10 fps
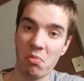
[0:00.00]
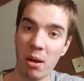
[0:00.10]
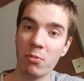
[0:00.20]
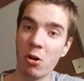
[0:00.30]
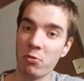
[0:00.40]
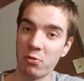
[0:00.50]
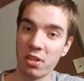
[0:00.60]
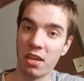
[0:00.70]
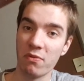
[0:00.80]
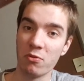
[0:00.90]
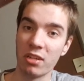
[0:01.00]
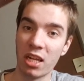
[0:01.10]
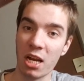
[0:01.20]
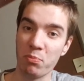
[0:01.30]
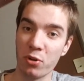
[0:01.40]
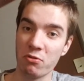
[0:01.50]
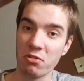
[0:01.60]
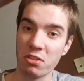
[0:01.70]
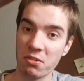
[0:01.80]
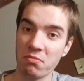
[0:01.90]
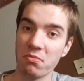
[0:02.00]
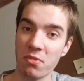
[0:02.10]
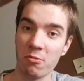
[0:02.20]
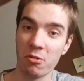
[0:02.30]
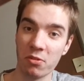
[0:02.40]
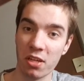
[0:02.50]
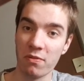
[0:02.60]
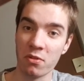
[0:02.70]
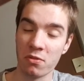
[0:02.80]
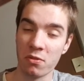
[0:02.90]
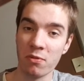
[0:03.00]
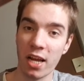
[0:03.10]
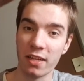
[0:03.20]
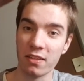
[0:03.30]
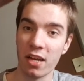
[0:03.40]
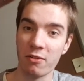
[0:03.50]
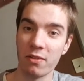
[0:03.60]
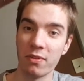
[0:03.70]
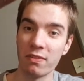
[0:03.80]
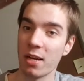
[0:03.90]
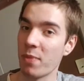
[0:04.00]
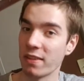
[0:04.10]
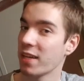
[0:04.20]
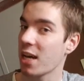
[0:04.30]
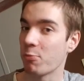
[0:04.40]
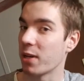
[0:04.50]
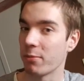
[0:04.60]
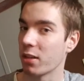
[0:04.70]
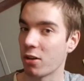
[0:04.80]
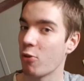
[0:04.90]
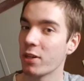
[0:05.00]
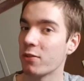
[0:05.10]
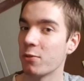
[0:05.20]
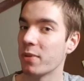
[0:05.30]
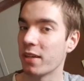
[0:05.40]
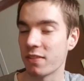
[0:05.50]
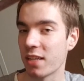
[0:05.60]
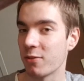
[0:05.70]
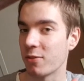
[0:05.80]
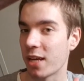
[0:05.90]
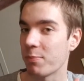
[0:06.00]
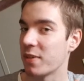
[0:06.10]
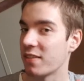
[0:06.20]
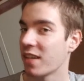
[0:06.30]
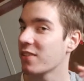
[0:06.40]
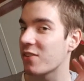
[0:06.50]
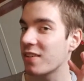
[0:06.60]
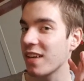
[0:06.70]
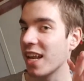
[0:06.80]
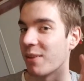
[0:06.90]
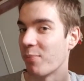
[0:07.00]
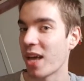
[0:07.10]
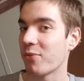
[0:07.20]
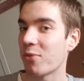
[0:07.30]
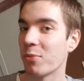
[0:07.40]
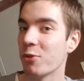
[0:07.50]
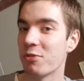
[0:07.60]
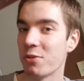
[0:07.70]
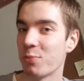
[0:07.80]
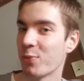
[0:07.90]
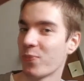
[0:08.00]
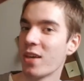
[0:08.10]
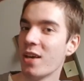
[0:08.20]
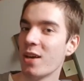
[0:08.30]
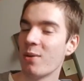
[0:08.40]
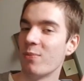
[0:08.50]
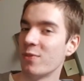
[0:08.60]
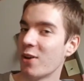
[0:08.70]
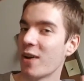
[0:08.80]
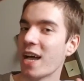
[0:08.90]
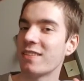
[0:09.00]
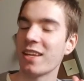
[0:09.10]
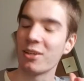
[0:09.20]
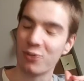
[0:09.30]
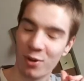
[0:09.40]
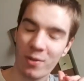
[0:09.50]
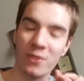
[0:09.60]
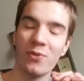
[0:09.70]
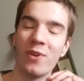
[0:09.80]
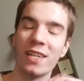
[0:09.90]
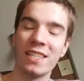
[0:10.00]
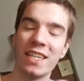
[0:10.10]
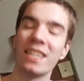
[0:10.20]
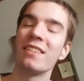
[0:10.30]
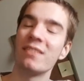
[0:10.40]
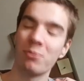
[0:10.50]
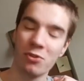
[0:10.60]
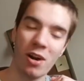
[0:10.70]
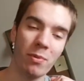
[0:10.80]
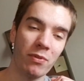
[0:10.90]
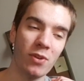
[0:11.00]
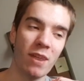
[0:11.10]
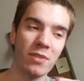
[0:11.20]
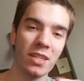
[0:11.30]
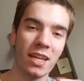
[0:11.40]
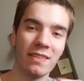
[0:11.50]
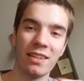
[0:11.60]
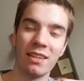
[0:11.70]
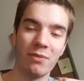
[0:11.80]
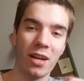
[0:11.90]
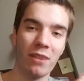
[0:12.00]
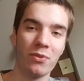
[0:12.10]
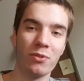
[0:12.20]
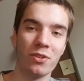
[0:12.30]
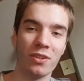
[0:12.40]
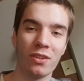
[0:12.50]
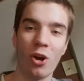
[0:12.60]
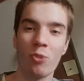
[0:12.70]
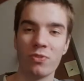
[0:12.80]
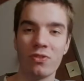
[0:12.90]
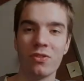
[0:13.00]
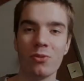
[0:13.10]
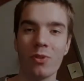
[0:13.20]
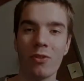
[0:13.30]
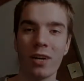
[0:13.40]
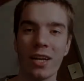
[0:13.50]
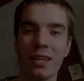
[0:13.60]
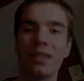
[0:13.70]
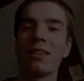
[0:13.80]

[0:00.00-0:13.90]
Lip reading: I'm going to give you a like personally. I'm going to give you 2 likes. I could even take my dick up, but I'm not going to, because that will get me censored and banned from YouTube. So guys, thank you so much for watching. Subscribe if you haven't yet. Leave a like if you enjoyed, and I hope to see you all again